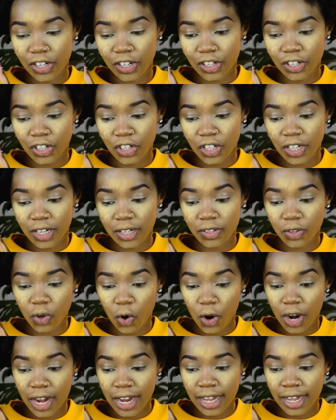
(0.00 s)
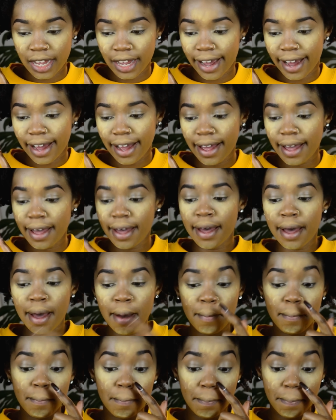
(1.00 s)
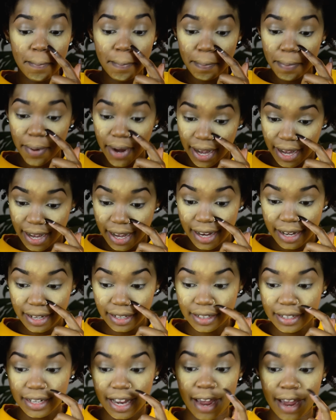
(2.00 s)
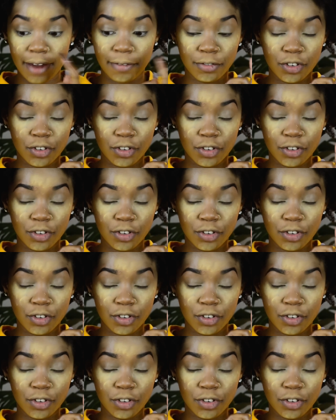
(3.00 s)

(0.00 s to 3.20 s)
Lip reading: shades on here, but I've